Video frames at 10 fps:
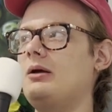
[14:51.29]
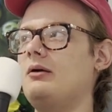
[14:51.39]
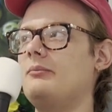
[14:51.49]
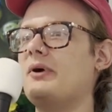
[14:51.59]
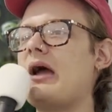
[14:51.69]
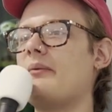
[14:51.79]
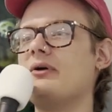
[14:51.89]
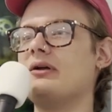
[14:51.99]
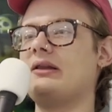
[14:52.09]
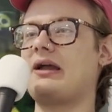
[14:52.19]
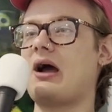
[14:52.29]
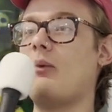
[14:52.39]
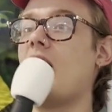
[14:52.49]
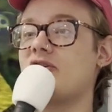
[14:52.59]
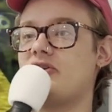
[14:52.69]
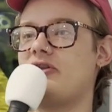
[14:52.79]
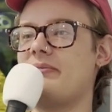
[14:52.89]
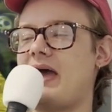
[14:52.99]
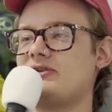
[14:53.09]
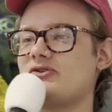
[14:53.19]
But yeah, we were like, I watched the
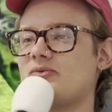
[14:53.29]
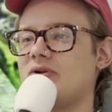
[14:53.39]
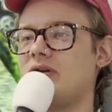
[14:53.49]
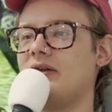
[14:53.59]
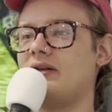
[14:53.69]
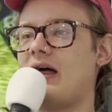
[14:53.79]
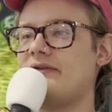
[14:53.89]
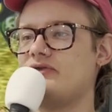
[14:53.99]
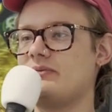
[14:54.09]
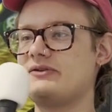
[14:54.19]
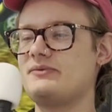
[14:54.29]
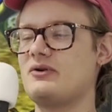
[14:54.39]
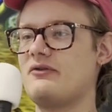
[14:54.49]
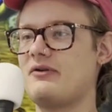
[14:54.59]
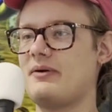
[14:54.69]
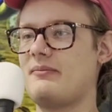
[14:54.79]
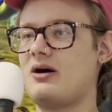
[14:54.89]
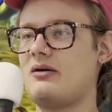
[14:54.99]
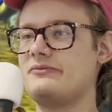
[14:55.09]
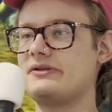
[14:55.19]
Masters one on the live stream because we were over at my
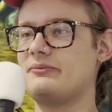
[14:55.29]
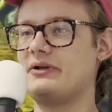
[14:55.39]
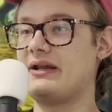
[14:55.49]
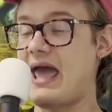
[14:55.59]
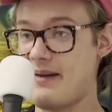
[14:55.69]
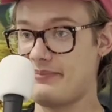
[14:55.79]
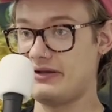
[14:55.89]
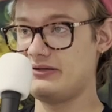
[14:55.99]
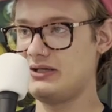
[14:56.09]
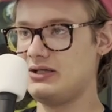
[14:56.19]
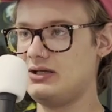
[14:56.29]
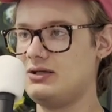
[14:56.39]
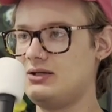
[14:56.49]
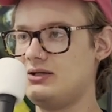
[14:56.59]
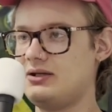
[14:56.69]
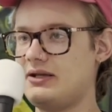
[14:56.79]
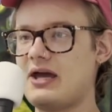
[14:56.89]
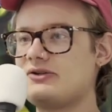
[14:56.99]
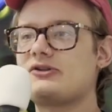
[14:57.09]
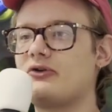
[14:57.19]
mom's when it happened, and yeah,
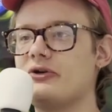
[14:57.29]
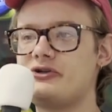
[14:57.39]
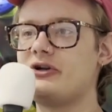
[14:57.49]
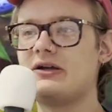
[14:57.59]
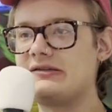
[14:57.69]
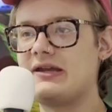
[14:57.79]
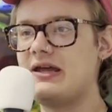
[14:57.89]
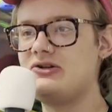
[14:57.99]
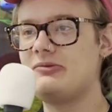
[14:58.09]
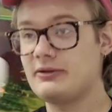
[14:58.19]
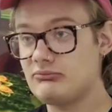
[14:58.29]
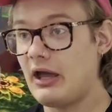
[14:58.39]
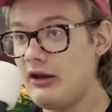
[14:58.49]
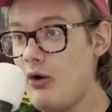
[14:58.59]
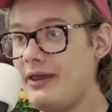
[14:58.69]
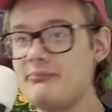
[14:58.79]
I just saw Christian on stage and I'm like, I know him.